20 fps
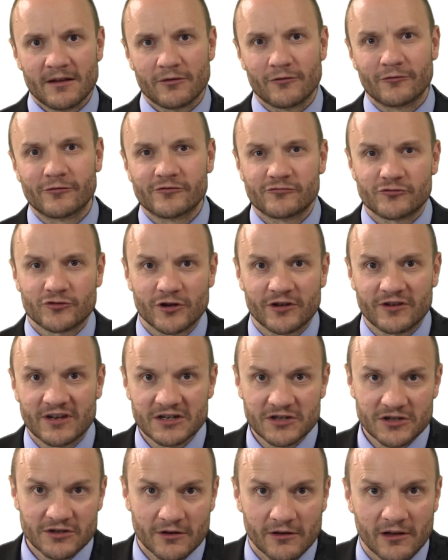The
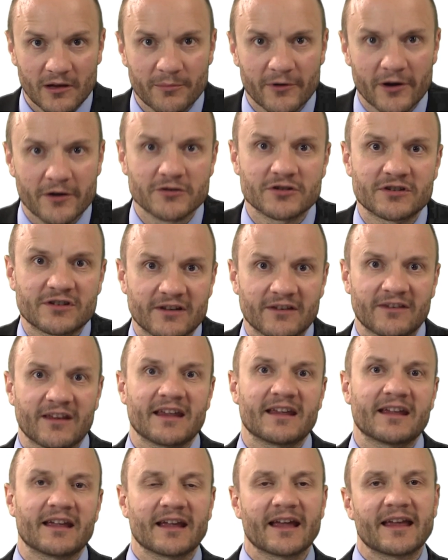traditional approach to
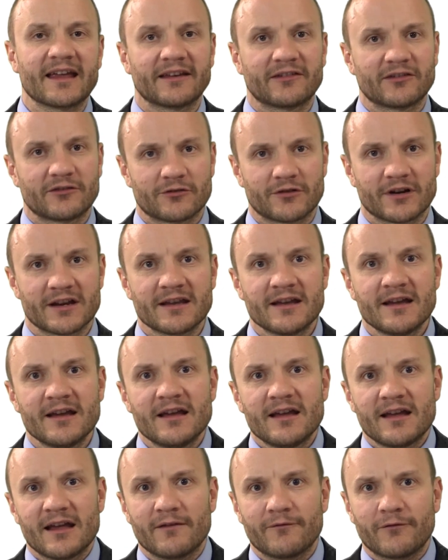taking a history
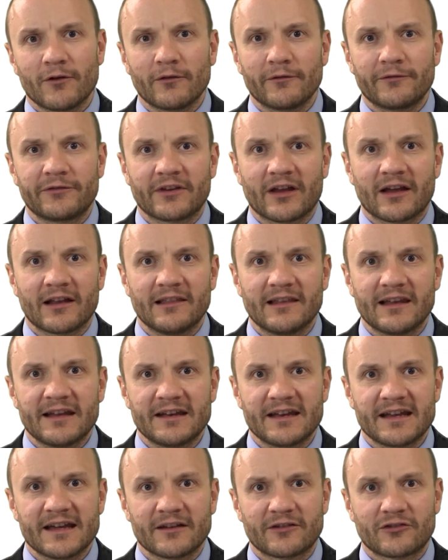involves a
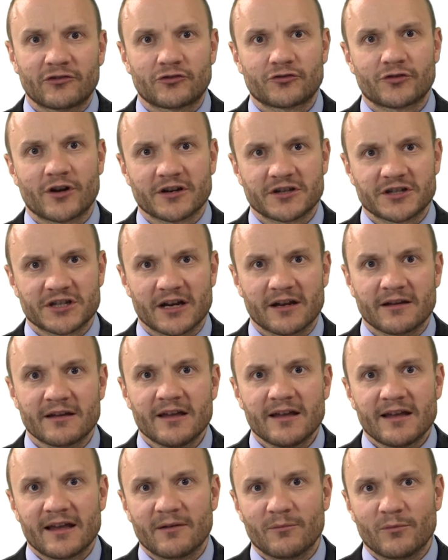linear structure
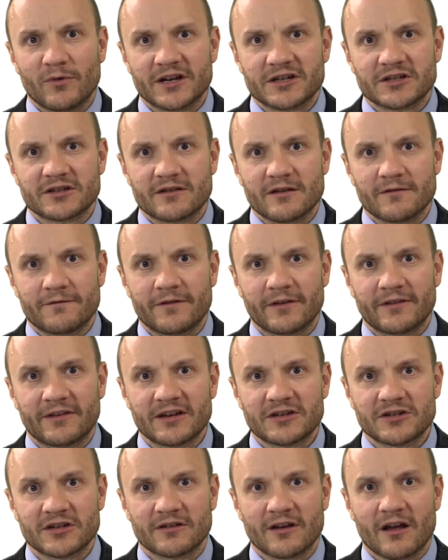in which the
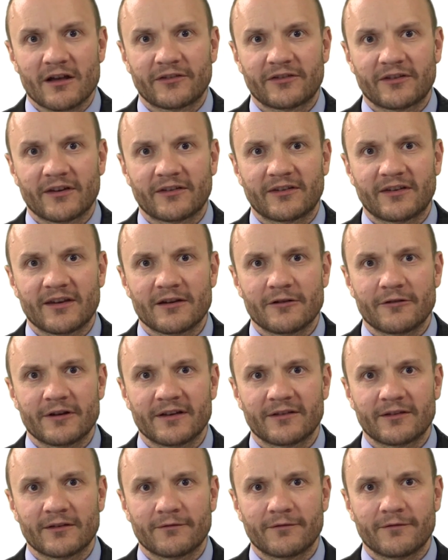physician asks a
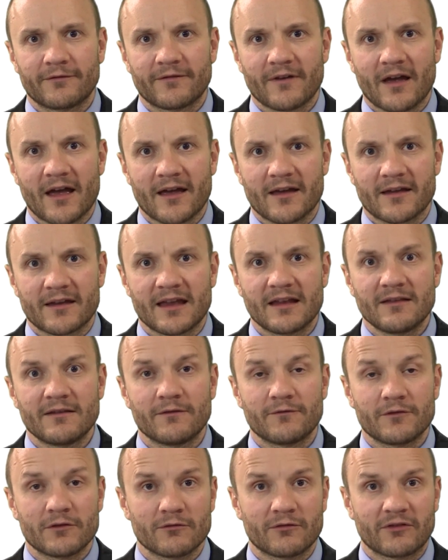series of
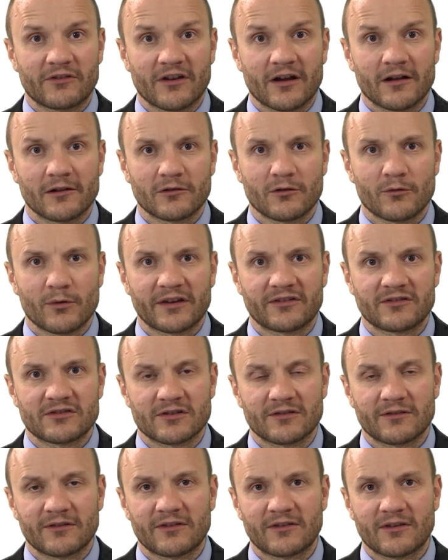interview-style
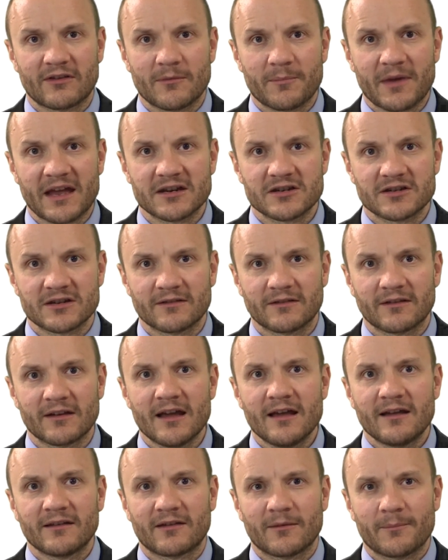questions to the patient
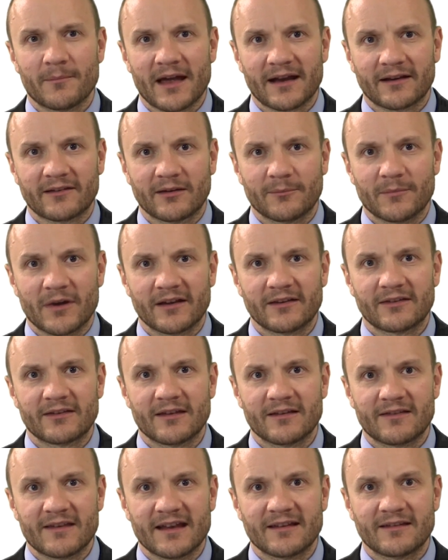to maximise
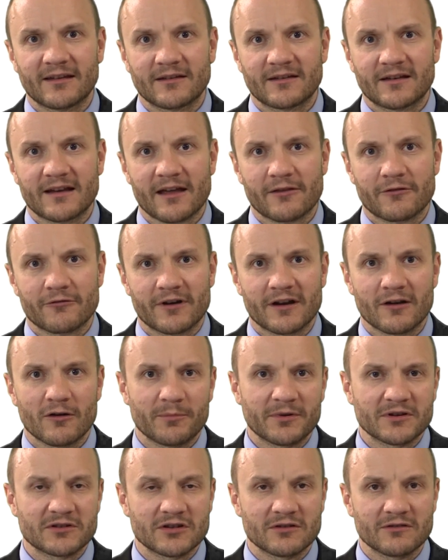the data gathering
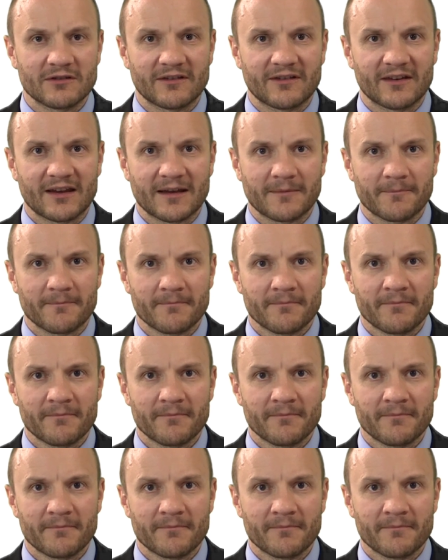opportunity.